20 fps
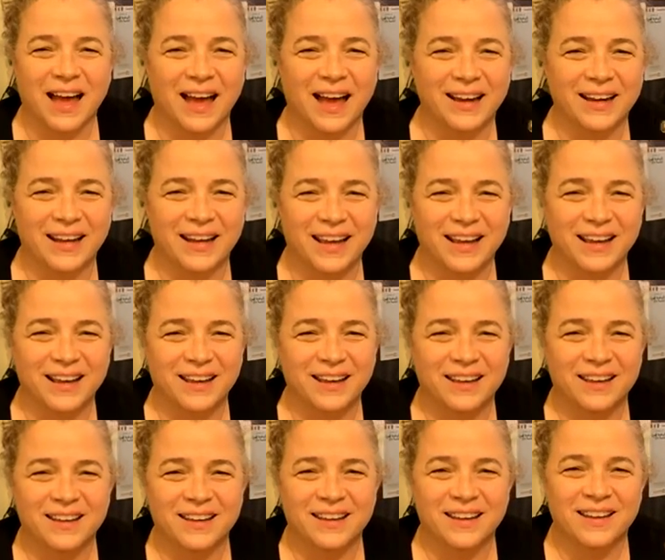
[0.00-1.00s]
Nick.
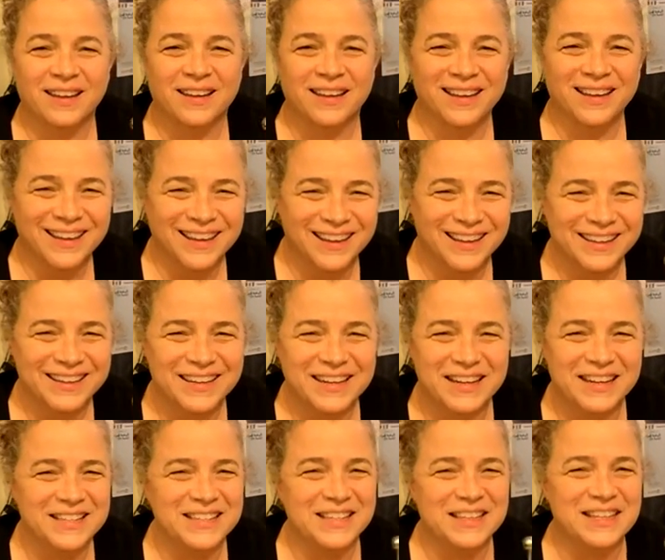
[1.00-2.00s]
You
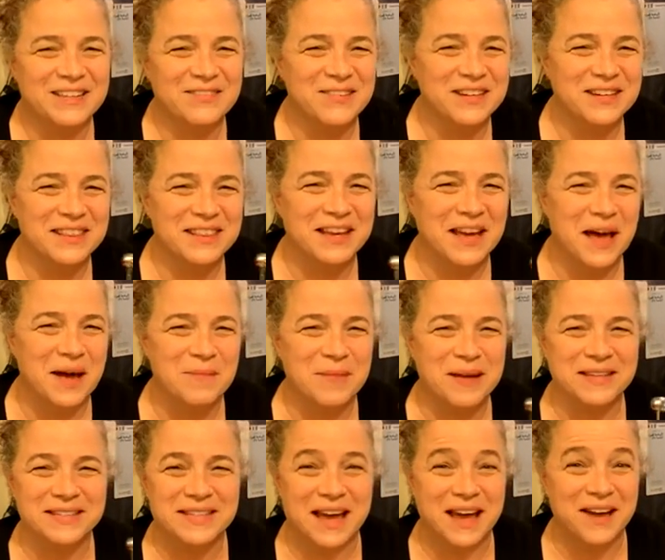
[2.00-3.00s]
need to leave it in the
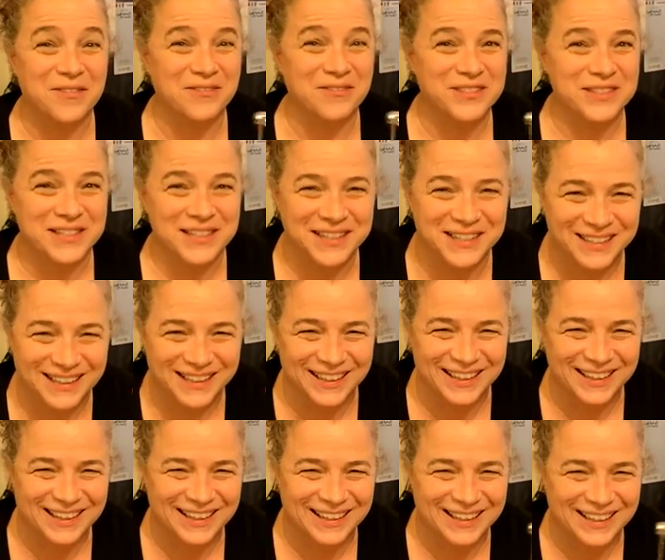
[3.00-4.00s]
comments after.
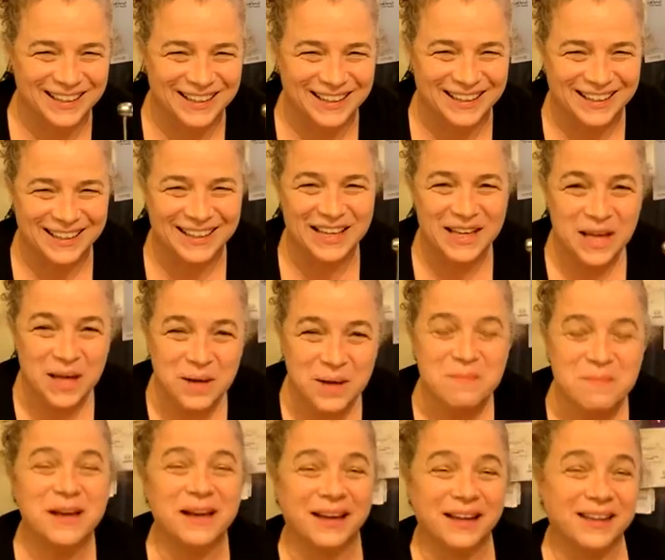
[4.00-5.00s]

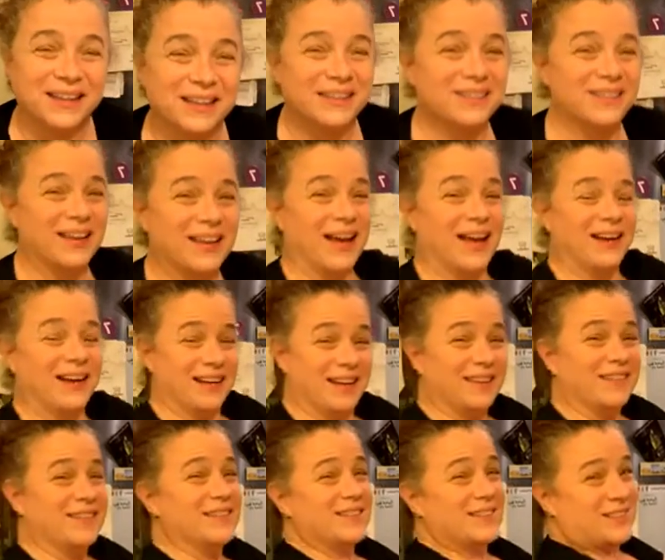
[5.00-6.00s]
But you can get
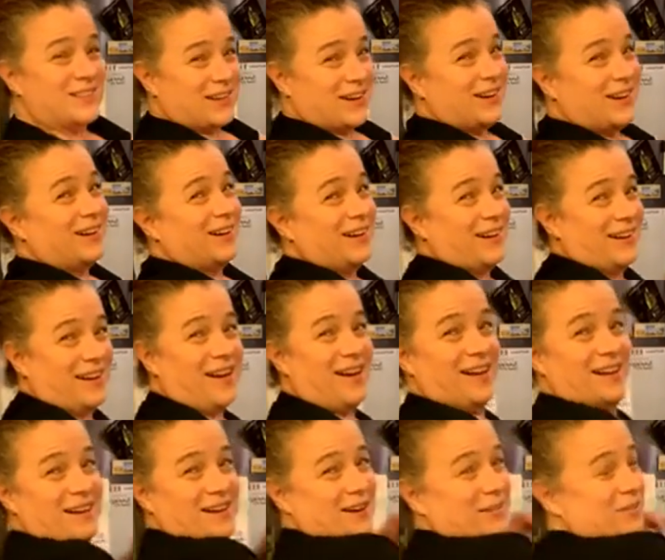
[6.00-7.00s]
this shirt on our